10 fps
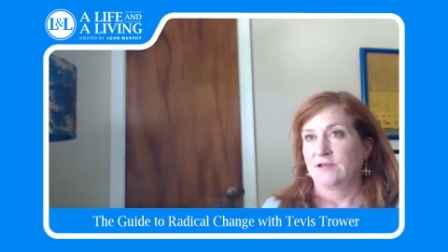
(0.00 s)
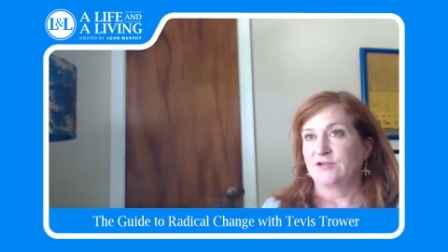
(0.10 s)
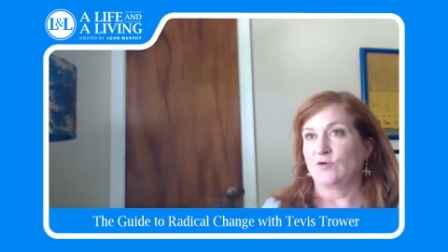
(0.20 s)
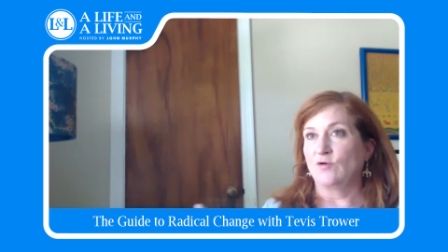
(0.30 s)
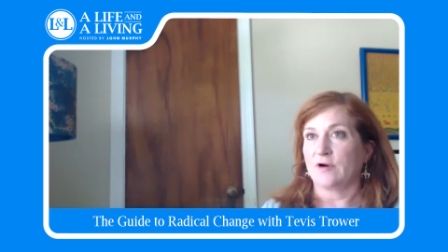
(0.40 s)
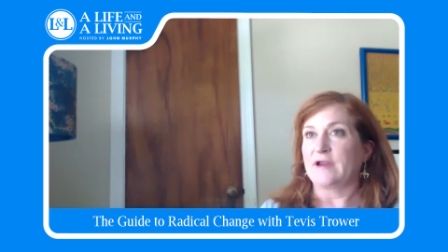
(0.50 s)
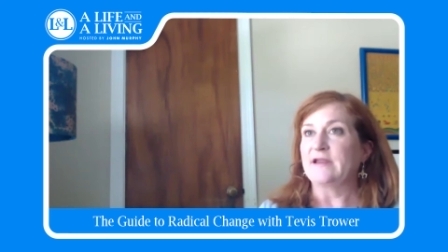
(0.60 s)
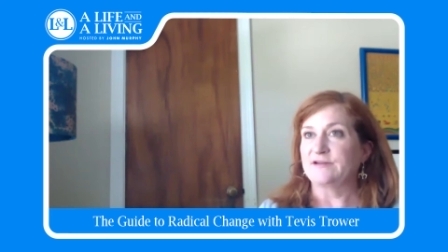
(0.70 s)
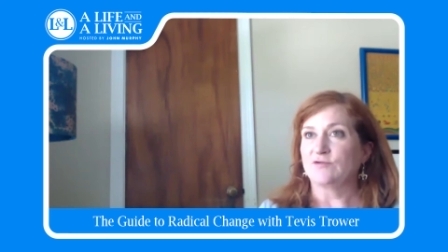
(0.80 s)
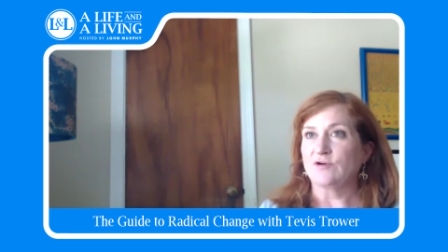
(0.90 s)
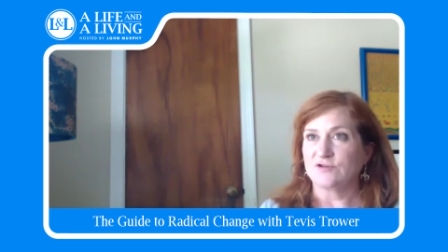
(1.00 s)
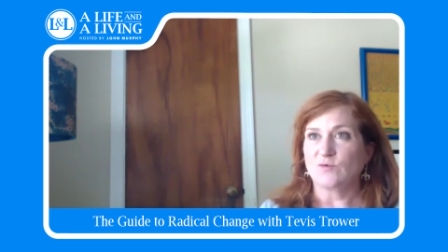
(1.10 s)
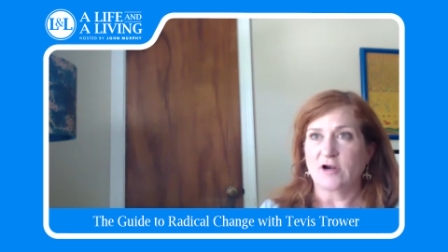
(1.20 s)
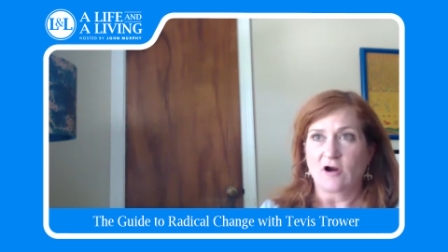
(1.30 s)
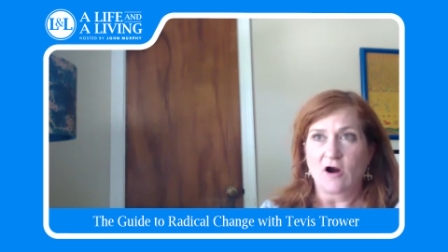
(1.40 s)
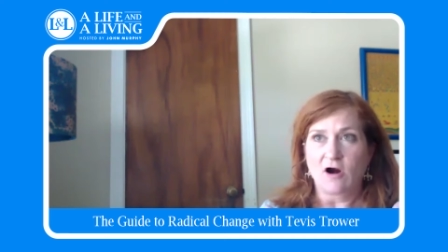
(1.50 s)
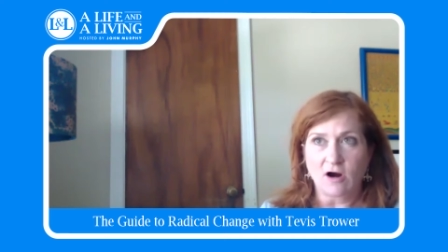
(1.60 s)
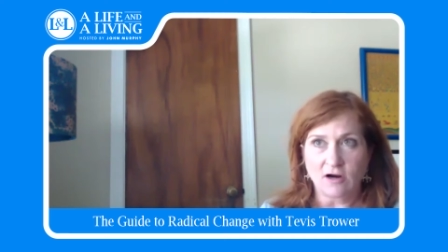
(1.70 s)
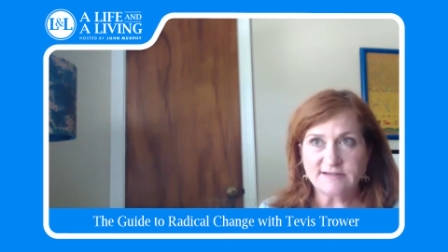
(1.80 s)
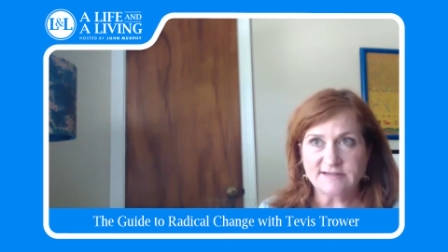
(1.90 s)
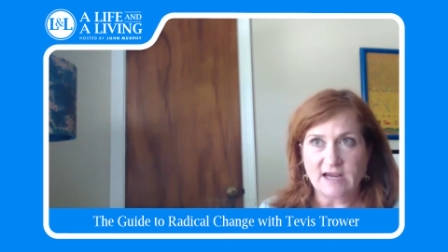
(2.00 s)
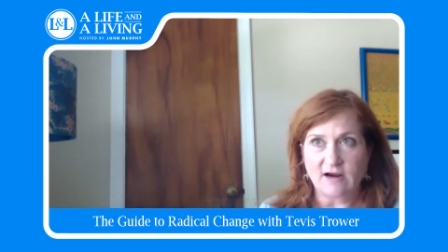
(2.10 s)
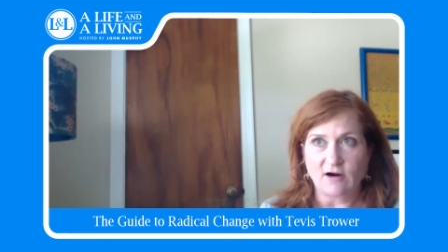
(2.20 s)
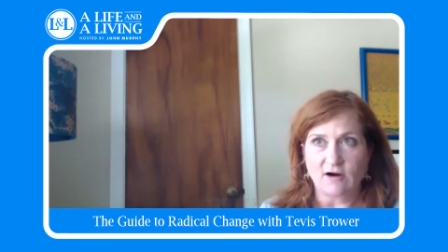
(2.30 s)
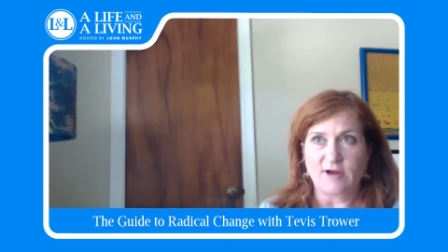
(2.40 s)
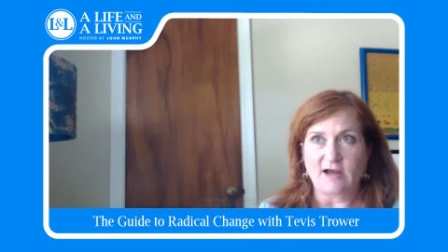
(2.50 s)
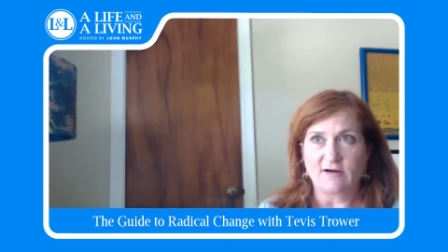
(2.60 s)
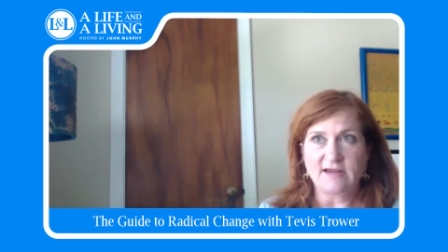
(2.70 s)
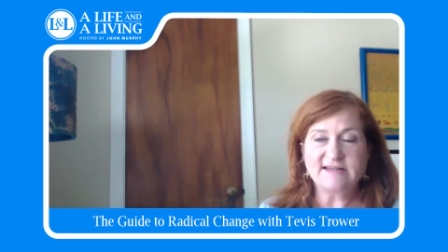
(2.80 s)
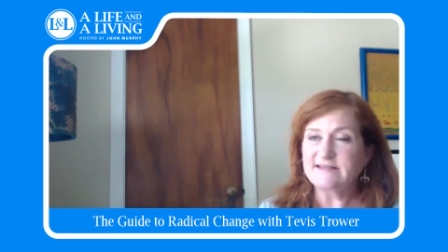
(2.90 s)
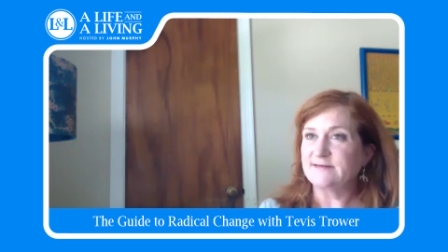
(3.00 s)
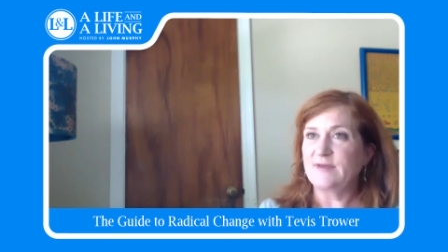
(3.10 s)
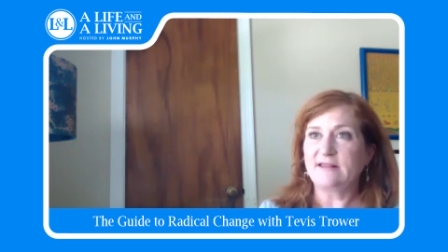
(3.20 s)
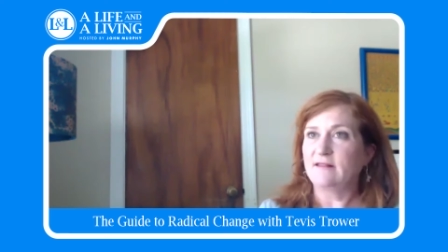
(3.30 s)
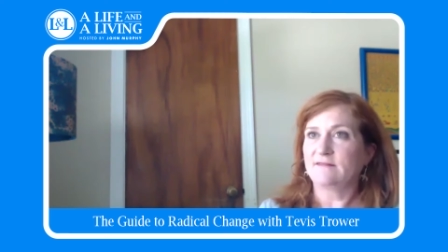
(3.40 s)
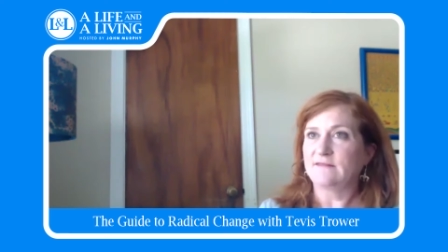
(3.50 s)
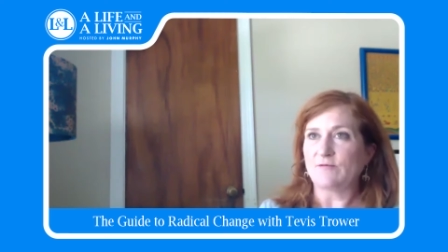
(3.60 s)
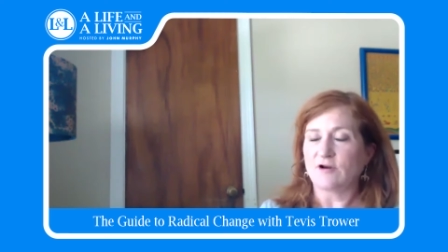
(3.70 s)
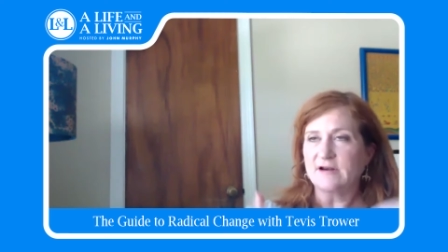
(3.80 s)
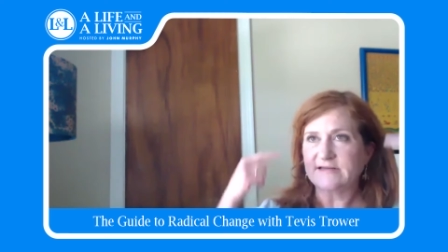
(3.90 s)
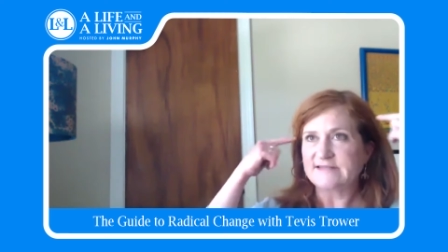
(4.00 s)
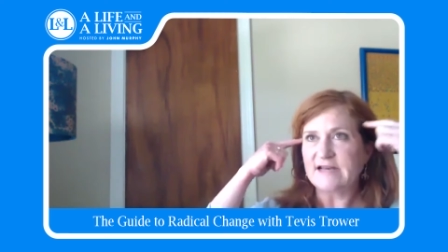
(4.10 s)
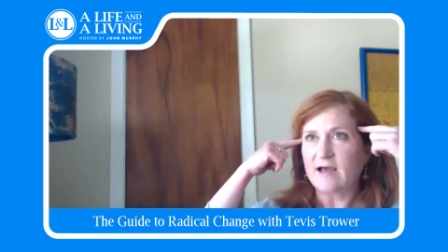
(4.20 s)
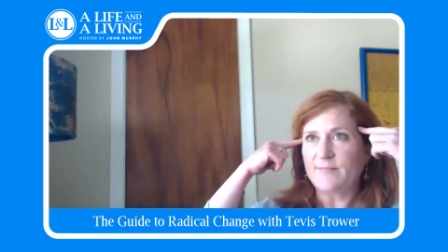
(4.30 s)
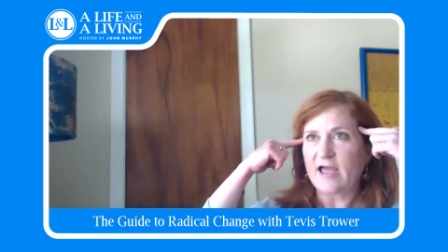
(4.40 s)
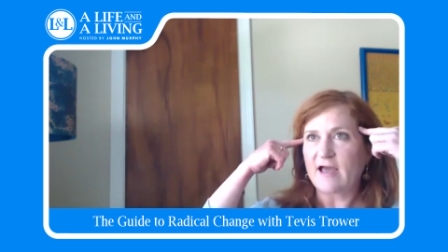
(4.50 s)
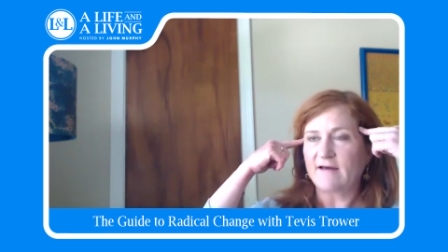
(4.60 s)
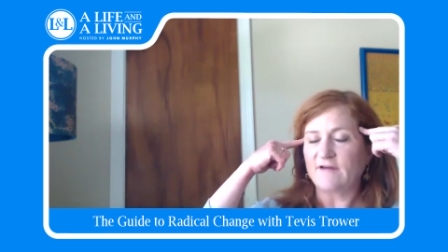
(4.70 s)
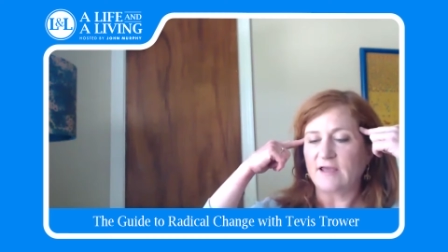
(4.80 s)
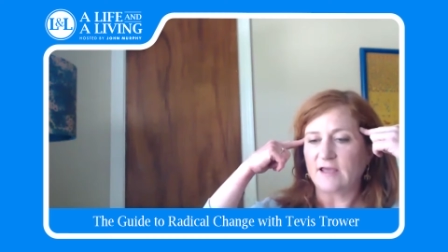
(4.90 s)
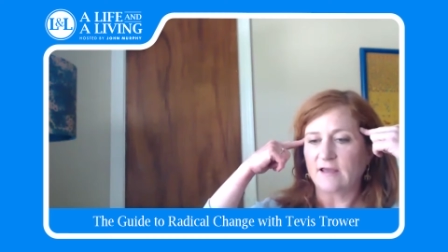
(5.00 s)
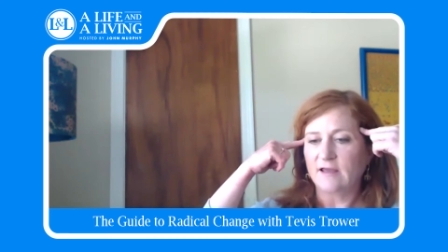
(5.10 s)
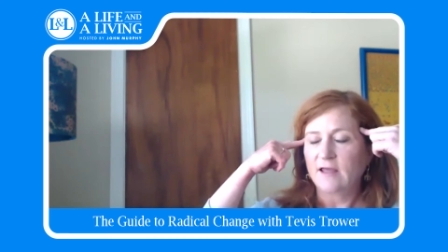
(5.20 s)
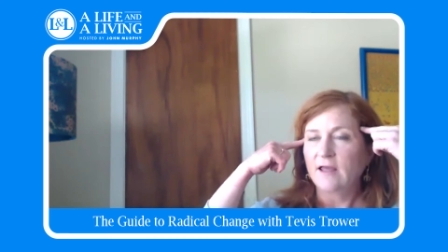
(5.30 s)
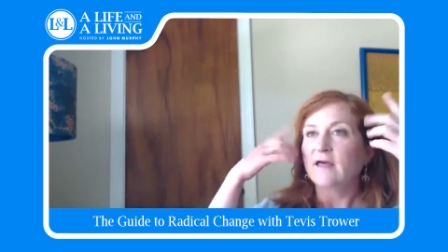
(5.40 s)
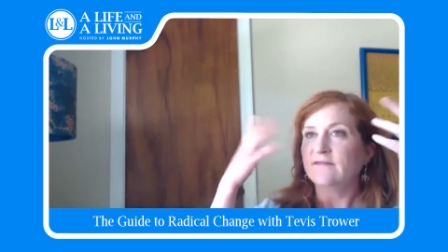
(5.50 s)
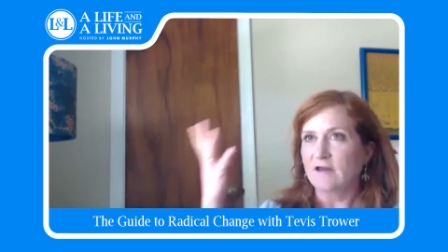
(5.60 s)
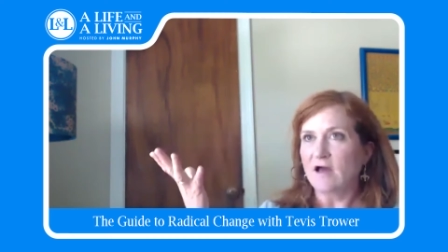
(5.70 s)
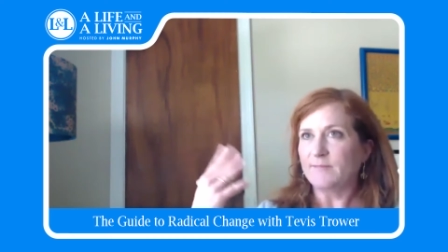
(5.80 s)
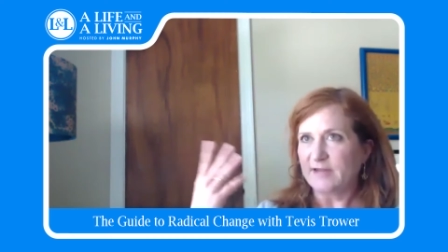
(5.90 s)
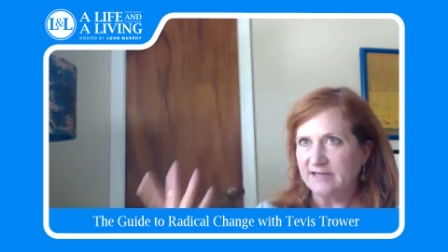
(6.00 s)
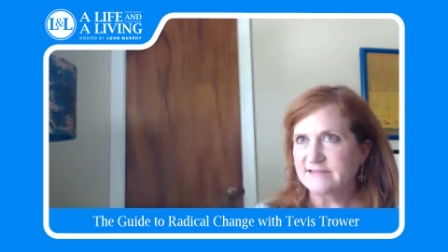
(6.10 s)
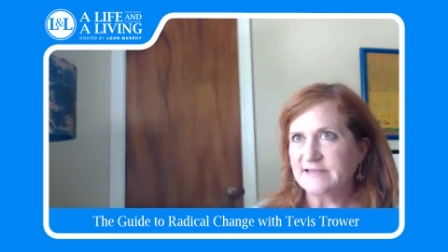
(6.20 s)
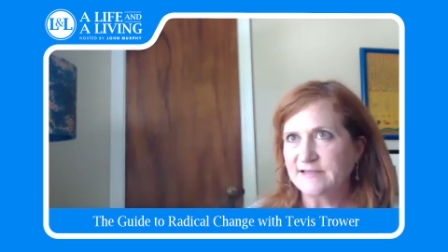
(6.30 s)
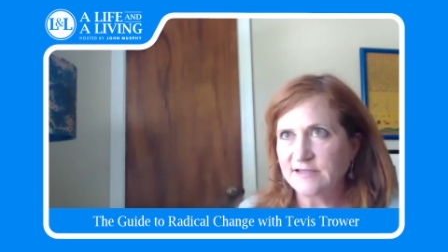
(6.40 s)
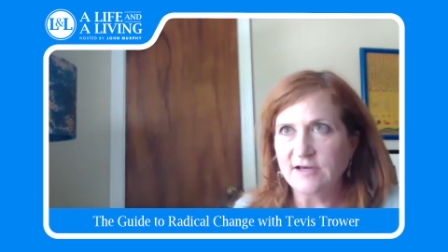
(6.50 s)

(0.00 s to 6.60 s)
to orient towards what our hearts care about, it doesn't mean that we're going to stop having the competencies.